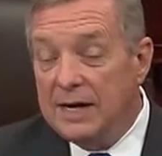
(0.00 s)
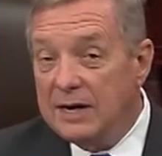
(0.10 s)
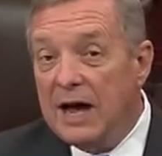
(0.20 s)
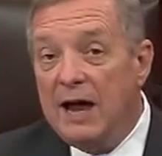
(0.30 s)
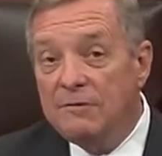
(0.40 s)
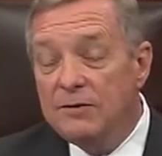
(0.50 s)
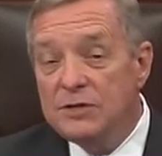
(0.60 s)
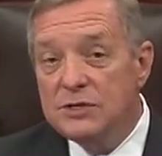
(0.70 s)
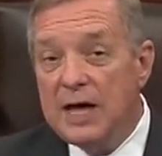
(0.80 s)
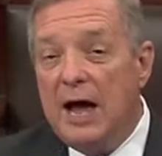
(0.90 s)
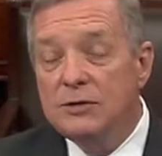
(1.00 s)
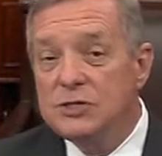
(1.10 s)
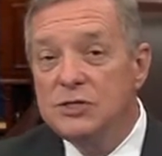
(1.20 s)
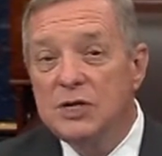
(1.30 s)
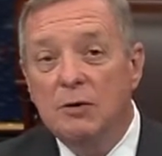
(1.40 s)
in conference, the
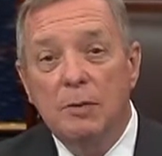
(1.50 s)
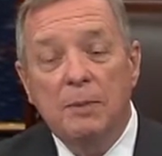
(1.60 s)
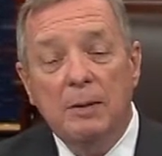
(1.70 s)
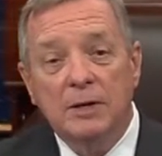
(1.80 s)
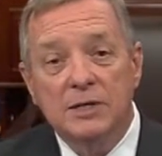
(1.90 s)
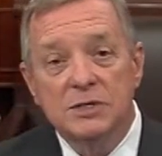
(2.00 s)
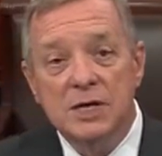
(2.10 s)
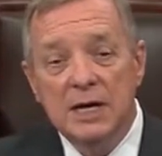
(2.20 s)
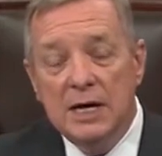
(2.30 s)
House and Senate Republicans